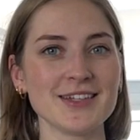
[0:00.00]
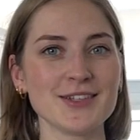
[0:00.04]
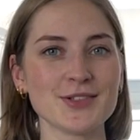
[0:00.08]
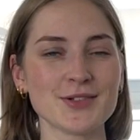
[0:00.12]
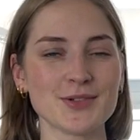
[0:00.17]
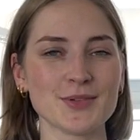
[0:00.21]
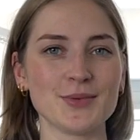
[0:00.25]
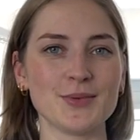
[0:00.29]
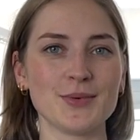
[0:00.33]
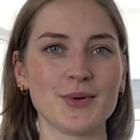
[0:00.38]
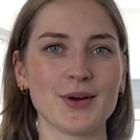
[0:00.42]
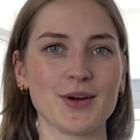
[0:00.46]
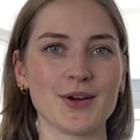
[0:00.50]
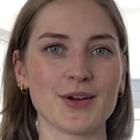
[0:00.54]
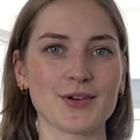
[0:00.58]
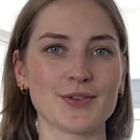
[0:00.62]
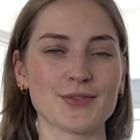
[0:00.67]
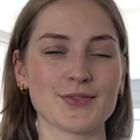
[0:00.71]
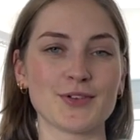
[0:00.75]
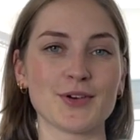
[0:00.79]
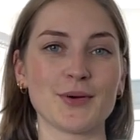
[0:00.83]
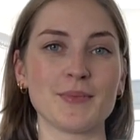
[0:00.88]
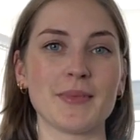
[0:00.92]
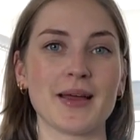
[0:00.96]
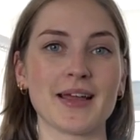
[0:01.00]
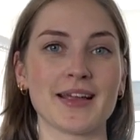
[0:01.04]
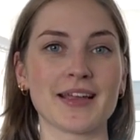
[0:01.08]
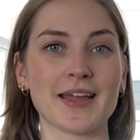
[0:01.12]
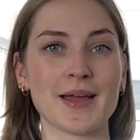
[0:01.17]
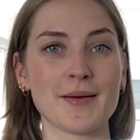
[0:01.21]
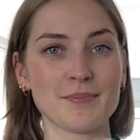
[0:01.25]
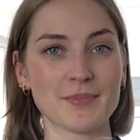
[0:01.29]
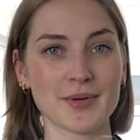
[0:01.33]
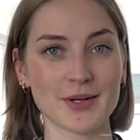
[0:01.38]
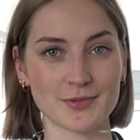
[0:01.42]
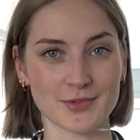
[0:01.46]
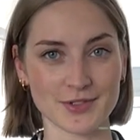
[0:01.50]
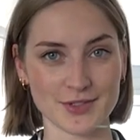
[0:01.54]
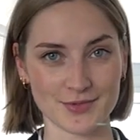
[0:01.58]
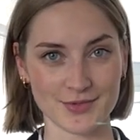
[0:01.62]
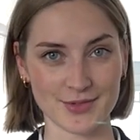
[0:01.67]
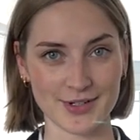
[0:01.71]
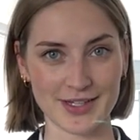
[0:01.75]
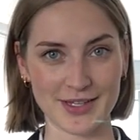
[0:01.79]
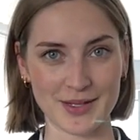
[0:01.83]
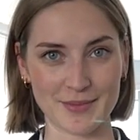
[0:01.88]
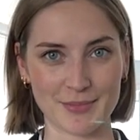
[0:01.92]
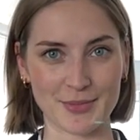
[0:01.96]
to work from my camper was
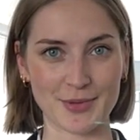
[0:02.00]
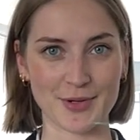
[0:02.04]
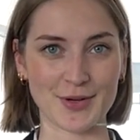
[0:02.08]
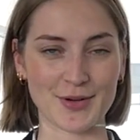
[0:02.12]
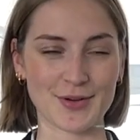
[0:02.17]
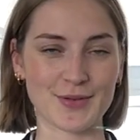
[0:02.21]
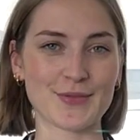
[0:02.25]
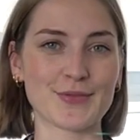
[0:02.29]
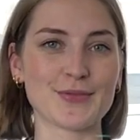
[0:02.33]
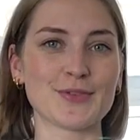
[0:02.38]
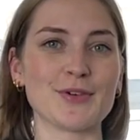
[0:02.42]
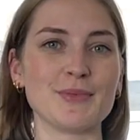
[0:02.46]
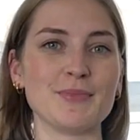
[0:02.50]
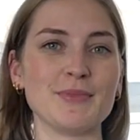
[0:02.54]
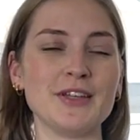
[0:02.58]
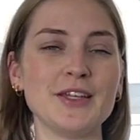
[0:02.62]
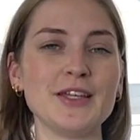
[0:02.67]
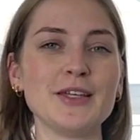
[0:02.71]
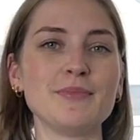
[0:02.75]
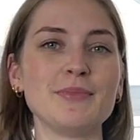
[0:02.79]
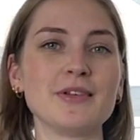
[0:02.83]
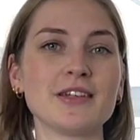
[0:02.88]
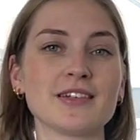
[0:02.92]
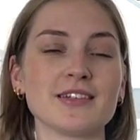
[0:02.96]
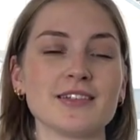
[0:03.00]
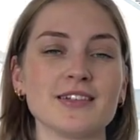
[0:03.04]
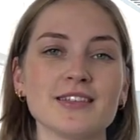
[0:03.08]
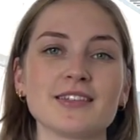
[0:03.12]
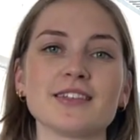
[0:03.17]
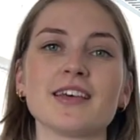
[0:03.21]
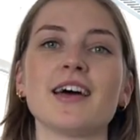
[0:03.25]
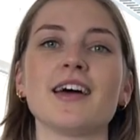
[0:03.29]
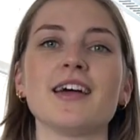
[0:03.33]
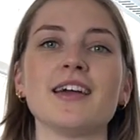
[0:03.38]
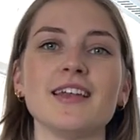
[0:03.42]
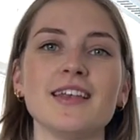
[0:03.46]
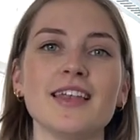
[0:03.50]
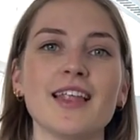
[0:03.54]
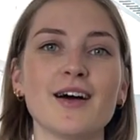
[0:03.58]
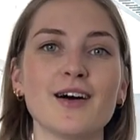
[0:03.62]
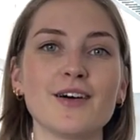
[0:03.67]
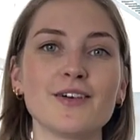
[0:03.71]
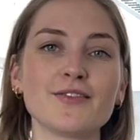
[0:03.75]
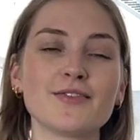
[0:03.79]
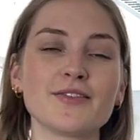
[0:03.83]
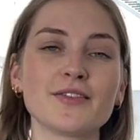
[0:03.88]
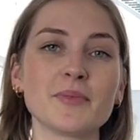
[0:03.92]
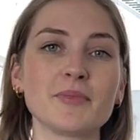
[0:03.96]
really important for me, because I
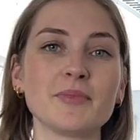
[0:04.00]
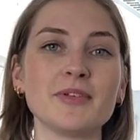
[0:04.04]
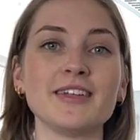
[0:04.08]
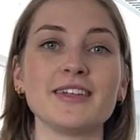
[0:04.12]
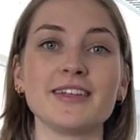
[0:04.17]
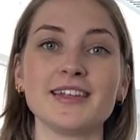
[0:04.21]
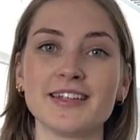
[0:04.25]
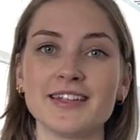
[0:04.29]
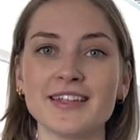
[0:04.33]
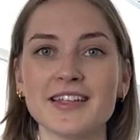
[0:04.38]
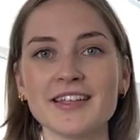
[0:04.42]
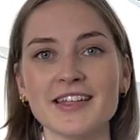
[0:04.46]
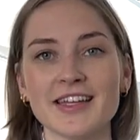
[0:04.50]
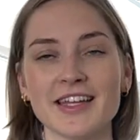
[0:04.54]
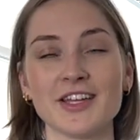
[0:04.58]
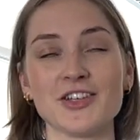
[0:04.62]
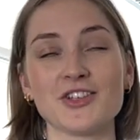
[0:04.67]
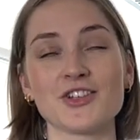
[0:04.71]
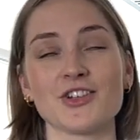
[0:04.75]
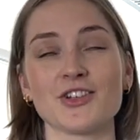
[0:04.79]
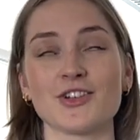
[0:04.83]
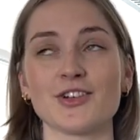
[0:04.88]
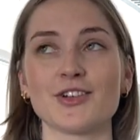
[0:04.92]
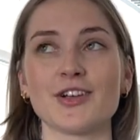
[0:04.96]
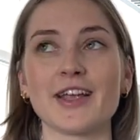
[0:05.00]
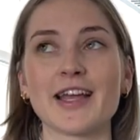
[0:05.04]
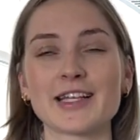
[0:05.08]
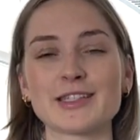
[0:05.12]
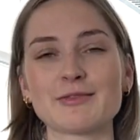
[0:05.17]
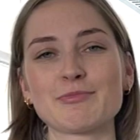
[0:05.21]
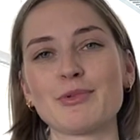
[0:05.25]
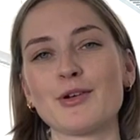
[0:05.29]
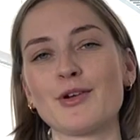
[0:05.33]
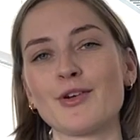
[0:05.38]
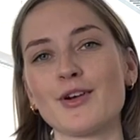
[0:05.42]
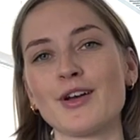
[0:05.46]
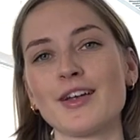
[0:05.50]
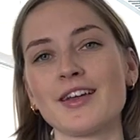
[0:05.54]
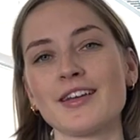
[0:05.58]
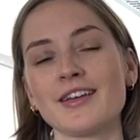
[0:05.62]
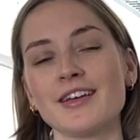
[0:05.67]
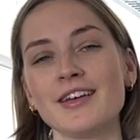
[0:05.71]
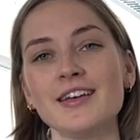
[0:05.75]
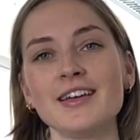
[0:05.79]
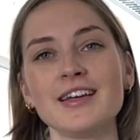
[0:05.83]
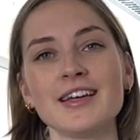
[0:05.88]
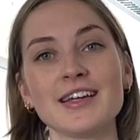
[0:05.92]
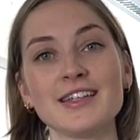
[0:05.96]
love being in the nature, exploring